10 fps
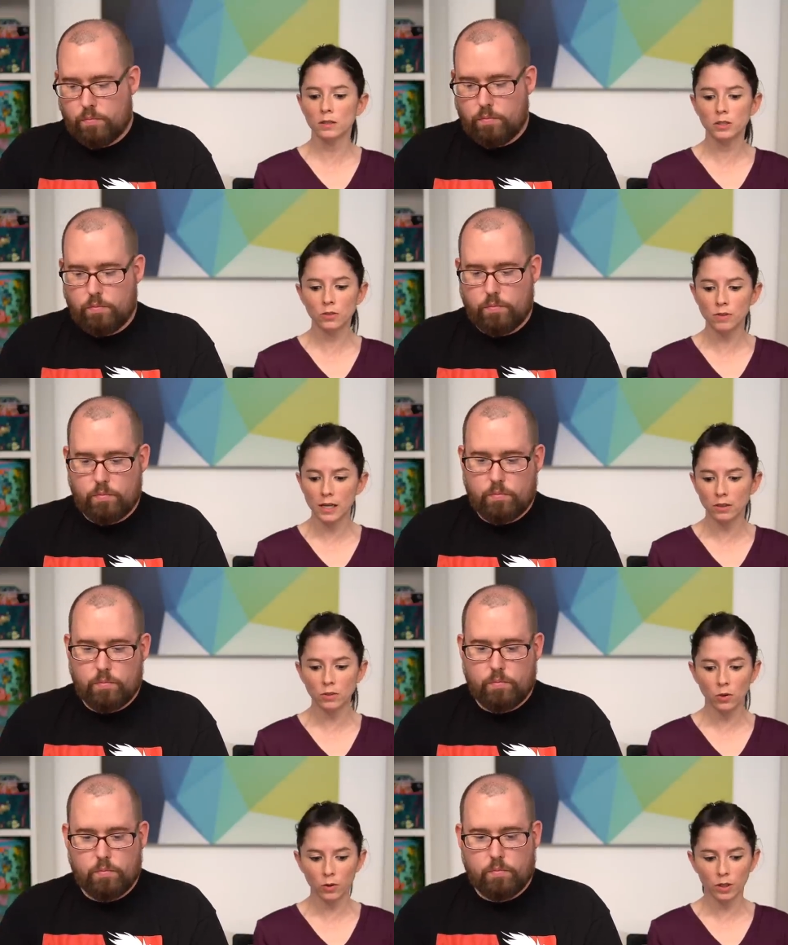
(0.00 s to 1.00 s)
Speaker 1: glitter
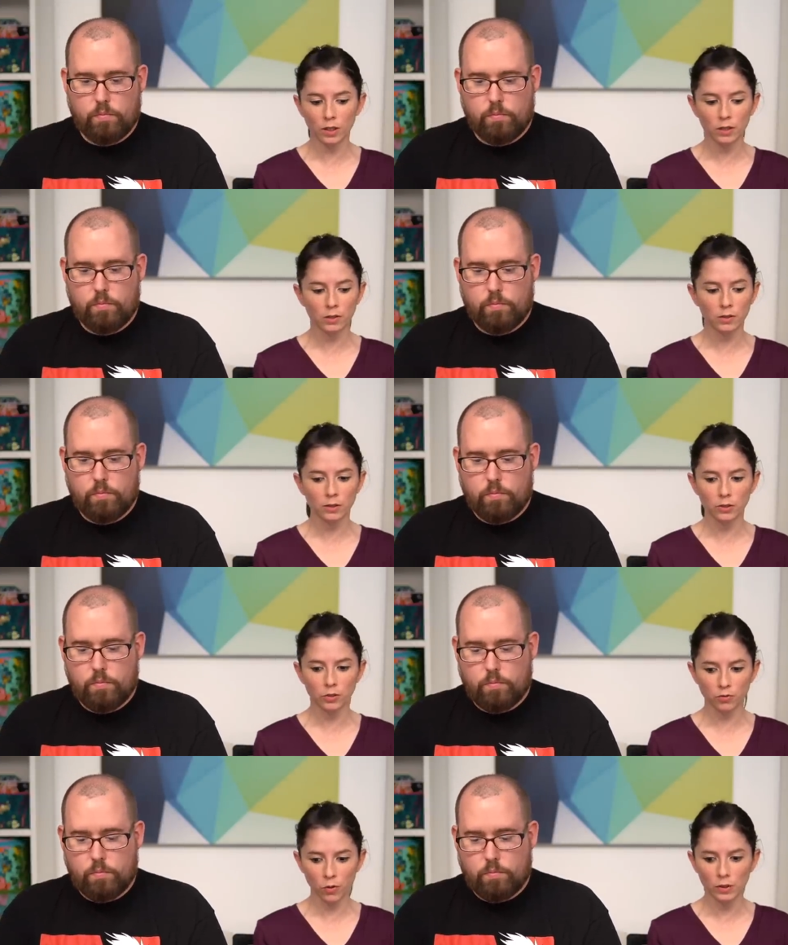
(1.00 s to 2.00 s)
vinyl, cork,
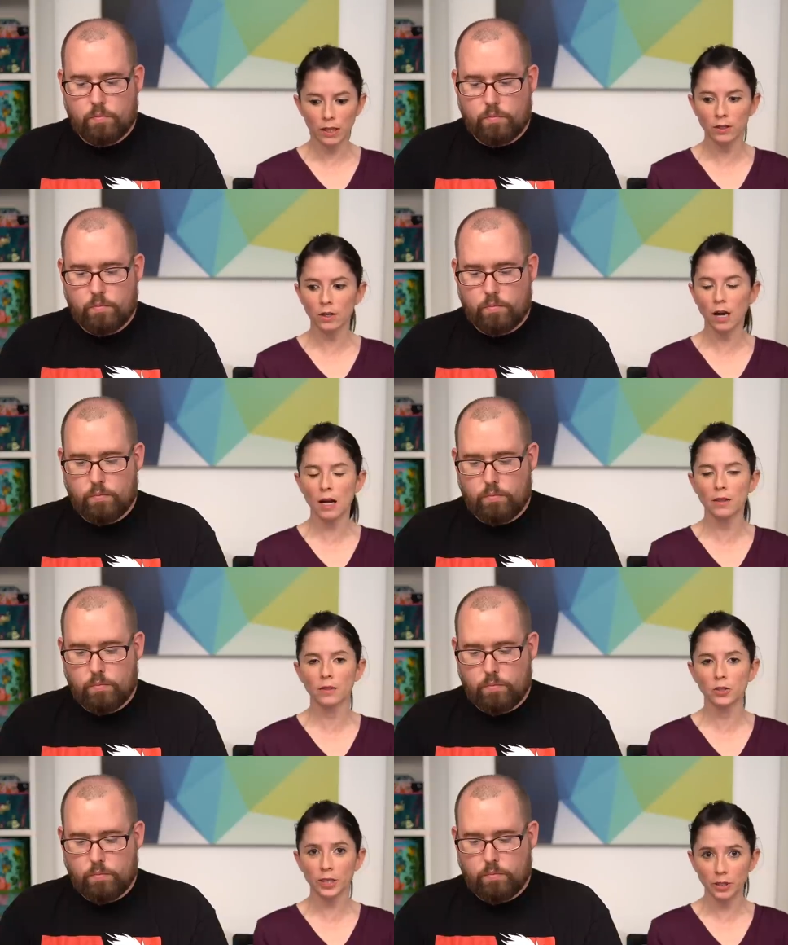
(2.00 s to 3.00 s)
or faux leather
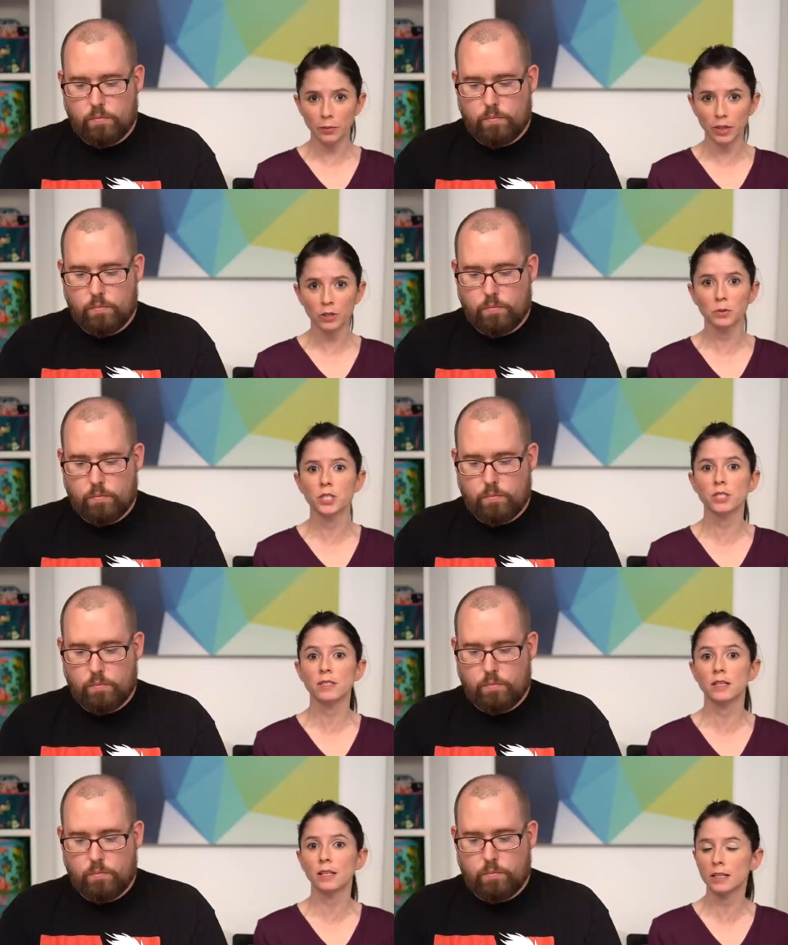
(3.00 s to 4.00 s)
on the Cricut Maker, which
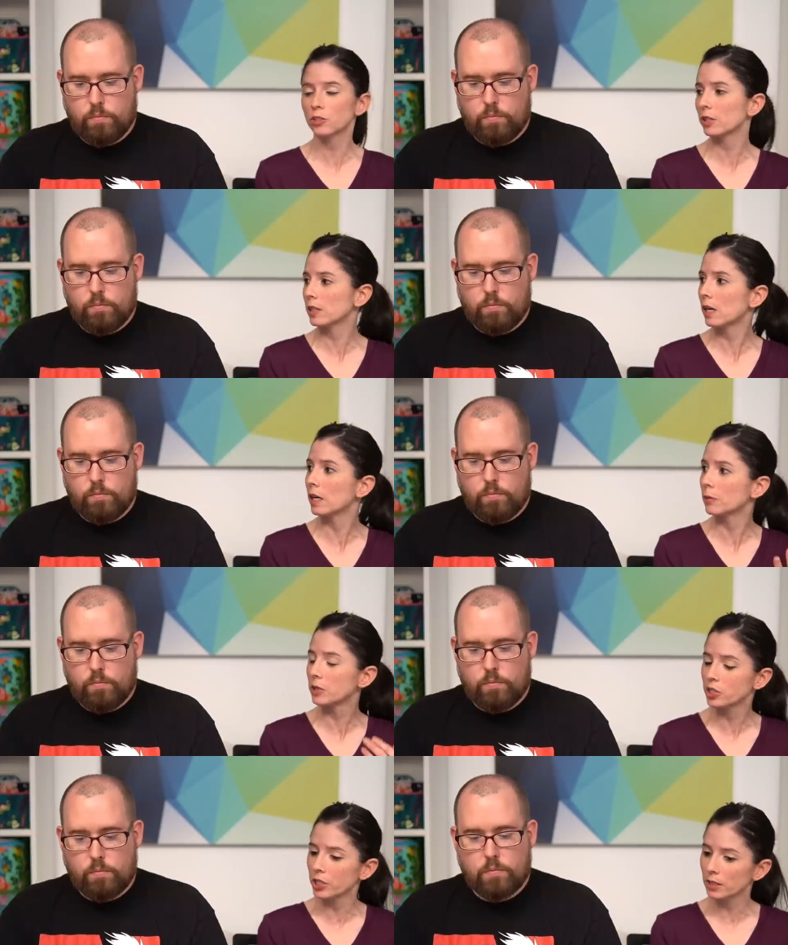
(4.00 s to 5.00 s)
is an electric cutting
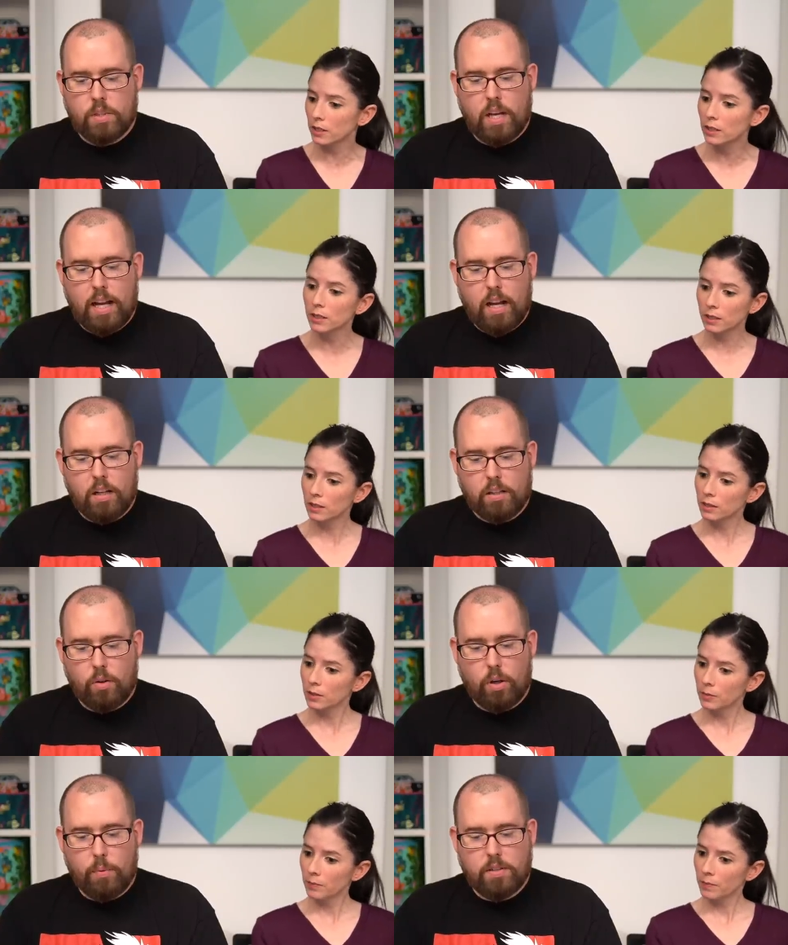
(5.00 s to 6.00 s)
machine.
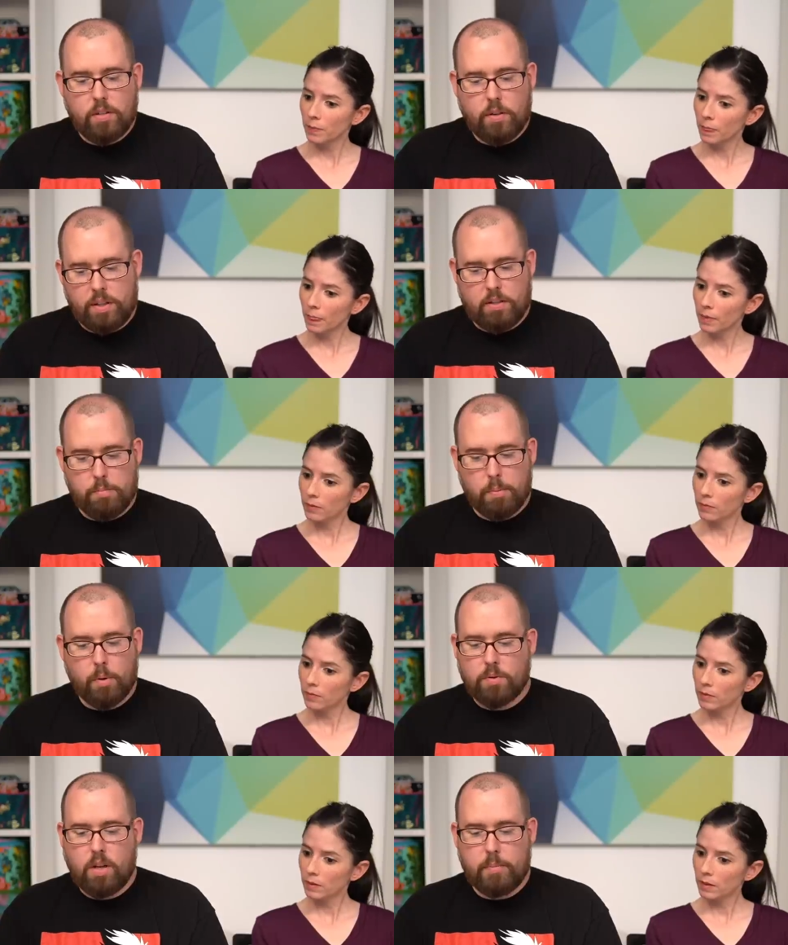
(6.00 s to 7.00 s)
Speaker 2: Gloria wants to know, any zipper
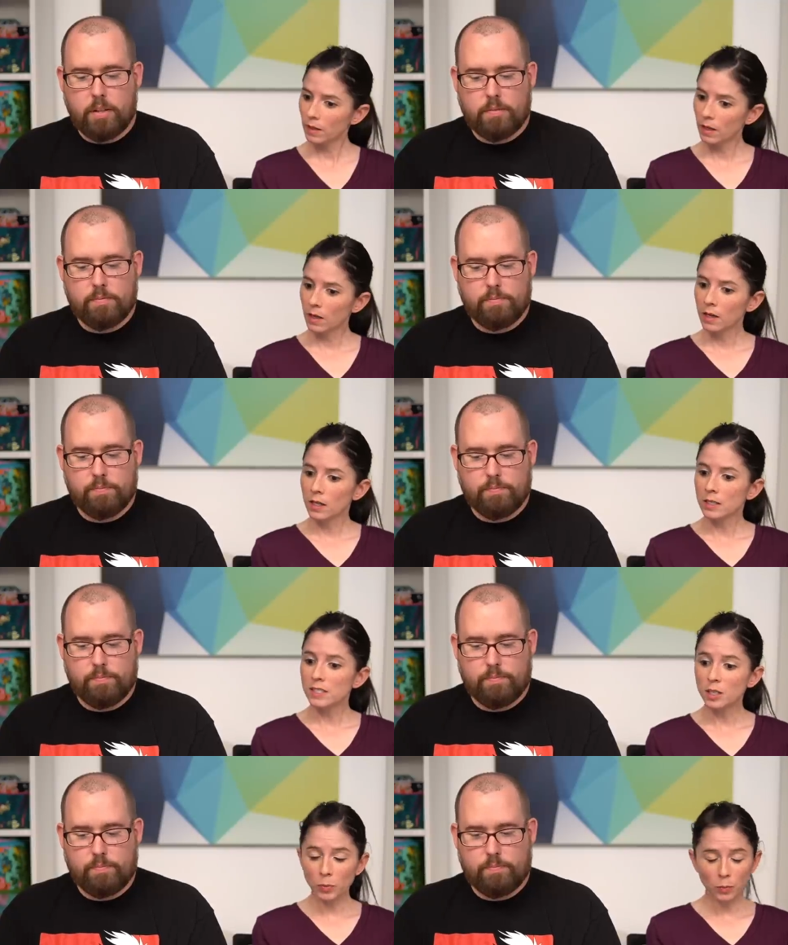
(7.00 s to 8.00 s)
pulls coming?
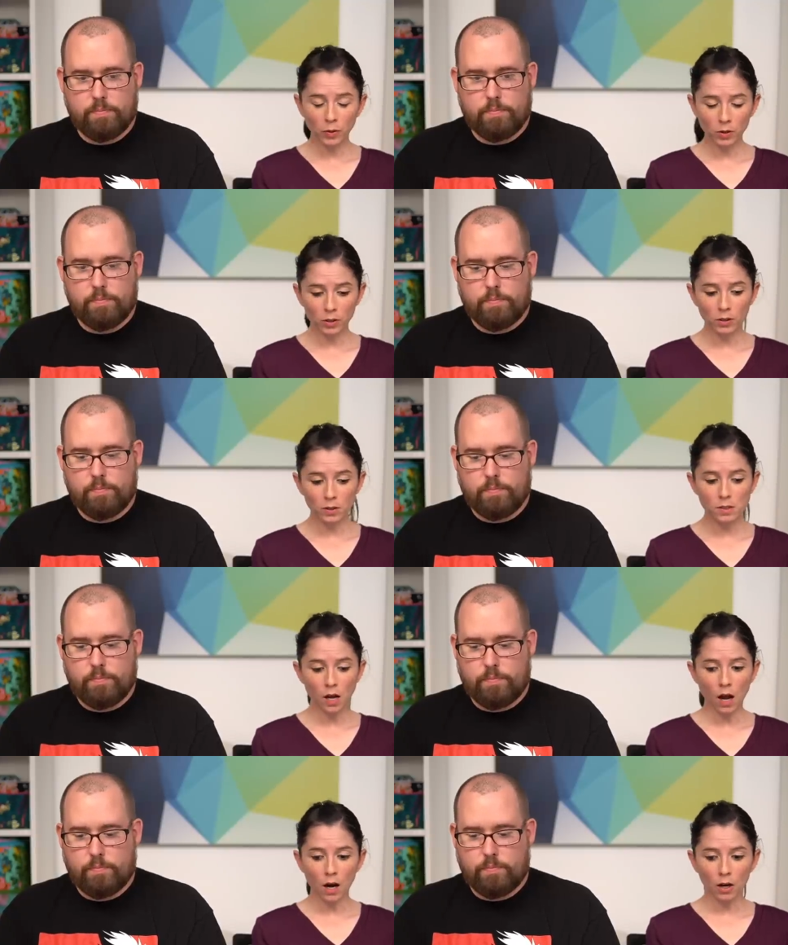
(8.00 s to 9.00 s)
Speaker 1: Zipper pulls
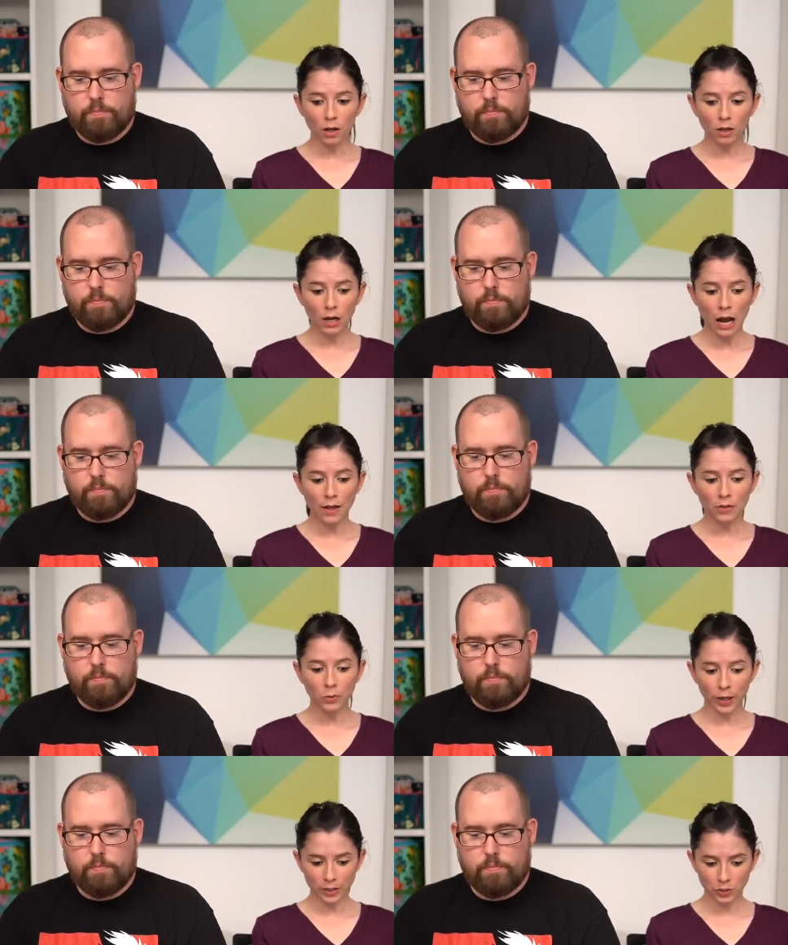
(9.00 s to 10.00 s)
are on
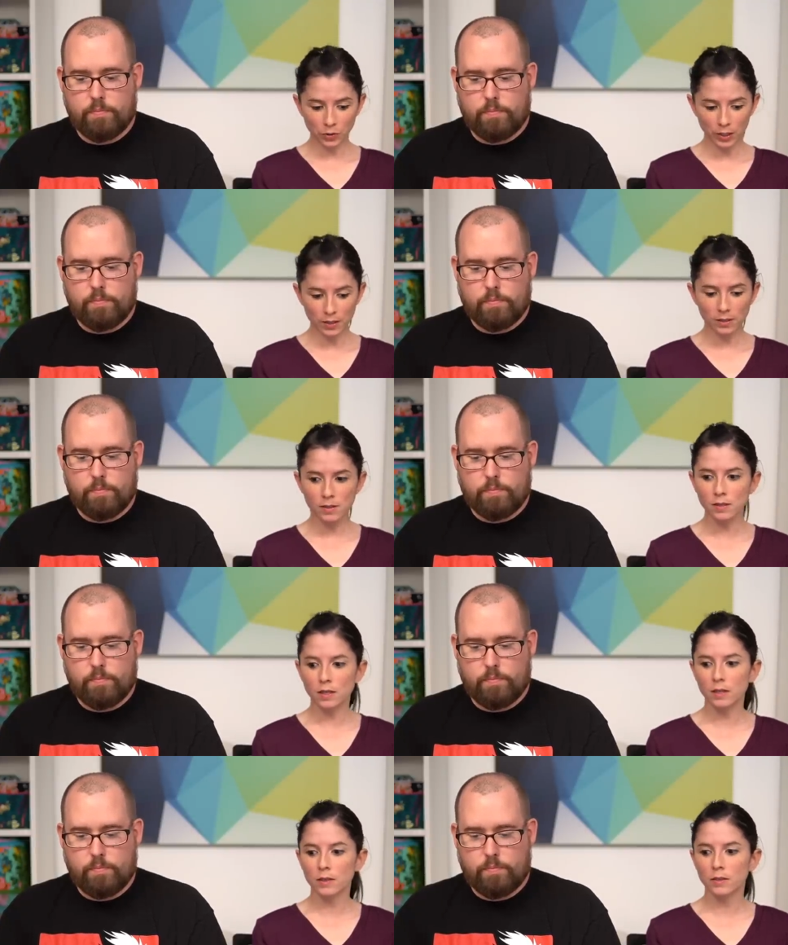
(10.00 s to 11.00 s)
their way to us.
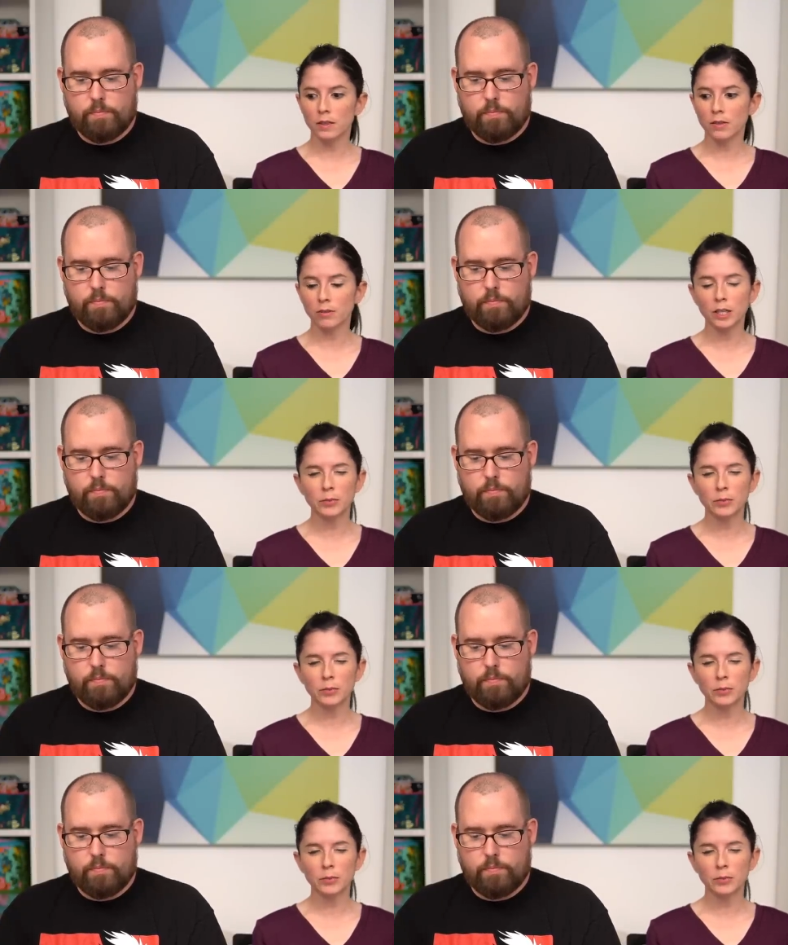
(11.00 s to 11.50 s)
They've already